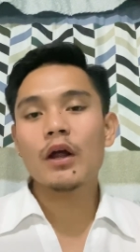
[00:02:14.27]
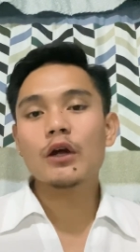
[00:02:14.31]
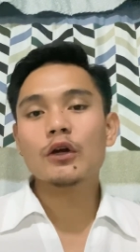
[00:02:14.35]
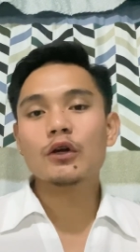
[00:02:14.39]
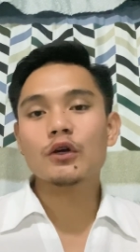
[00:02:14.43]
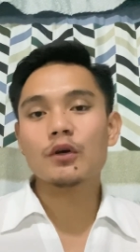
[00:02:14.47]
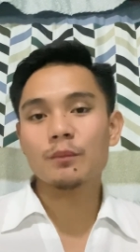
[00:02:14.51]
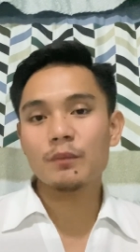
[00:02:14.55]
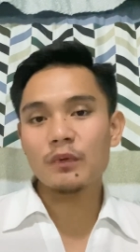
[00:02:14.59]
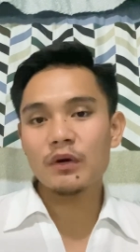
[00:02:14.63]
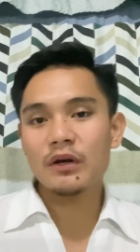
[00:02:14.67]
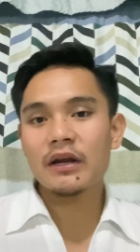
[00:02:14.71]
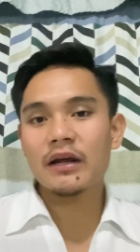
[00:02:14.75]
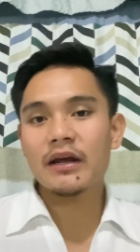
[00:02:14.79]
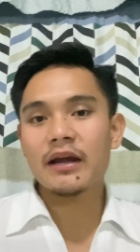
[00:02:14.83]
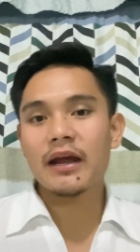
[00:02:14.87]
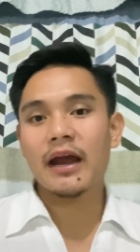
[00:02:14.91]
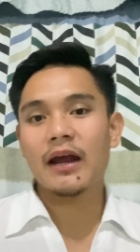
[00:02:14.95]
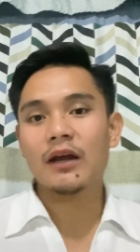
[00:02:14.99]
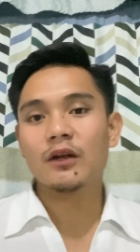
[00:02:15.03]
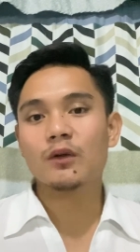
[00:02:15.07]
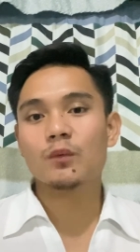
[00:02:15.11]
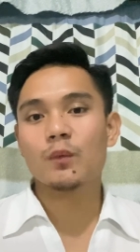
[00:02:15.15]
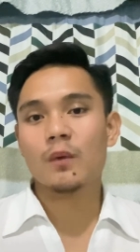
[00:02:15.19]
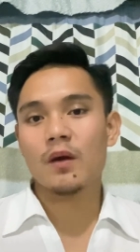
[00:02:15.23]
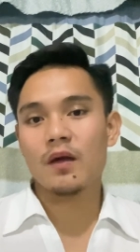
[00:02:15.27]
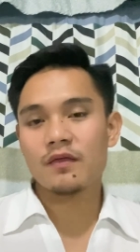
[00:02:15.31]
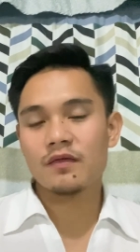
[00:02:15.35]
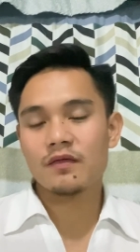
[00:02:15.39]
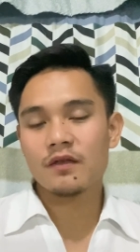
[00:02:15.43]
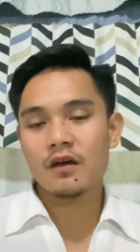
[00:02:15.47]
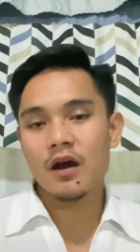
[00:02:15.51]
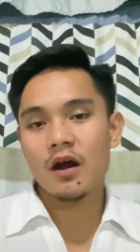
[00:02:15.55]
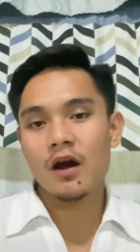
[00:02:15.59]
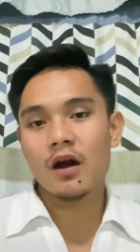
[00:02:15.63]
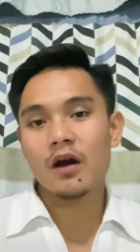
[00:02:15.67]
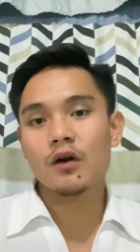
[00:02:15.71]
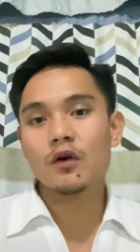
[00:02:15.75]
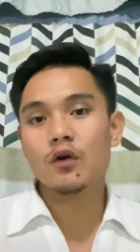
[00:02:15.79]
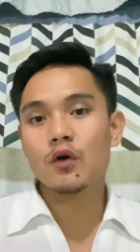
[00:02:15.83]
communicate with their